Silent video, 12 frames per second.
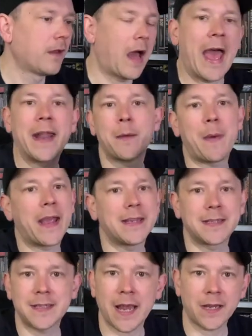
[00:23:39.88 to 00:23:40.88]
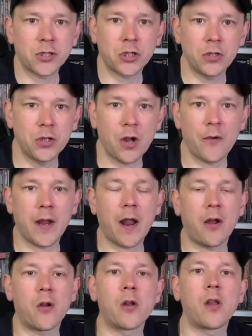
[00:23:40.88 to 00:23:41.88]
anime section. You know, and
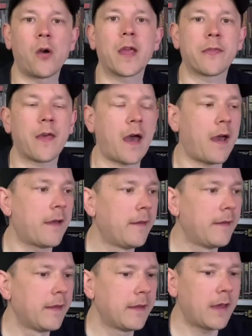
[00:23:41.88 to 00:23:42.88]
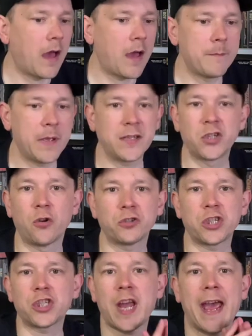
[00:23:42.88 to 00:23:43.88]
I like that. Um, it's not
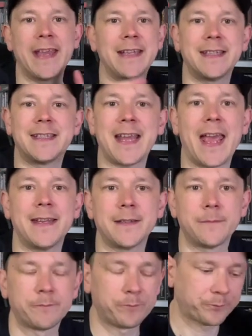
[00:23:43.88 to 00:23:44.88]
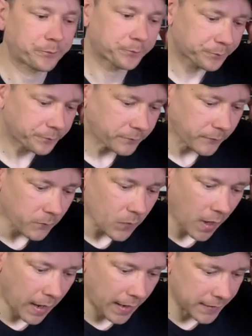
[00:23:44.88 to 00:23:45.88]
just A to Z.
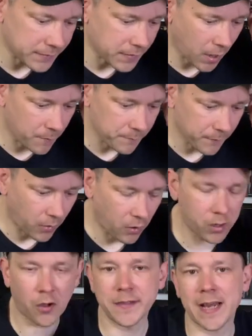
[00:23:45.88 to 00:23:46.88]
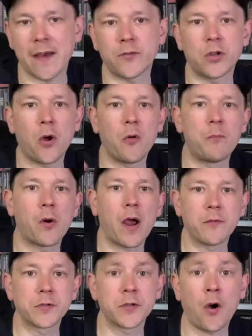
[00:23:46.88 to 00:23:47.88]
And um, I like to have a good old
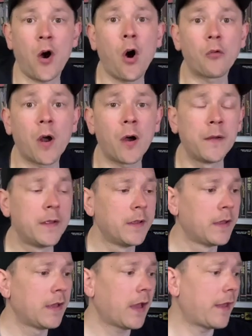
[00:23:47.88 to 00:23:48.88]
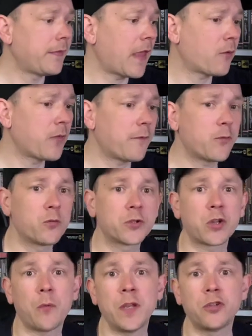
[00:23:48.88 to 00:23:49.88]
browse of the horror. And now they've
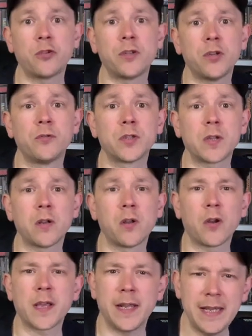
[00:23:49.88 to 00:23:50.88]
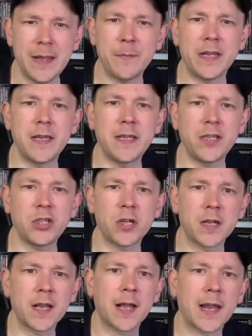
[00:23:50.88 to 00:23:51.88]
also introduced a, like a limited edition
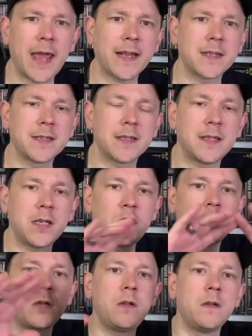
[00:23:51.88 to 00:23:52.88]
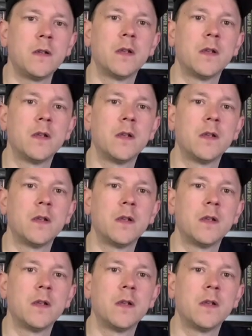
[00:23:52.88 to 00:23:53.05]
and collector's edition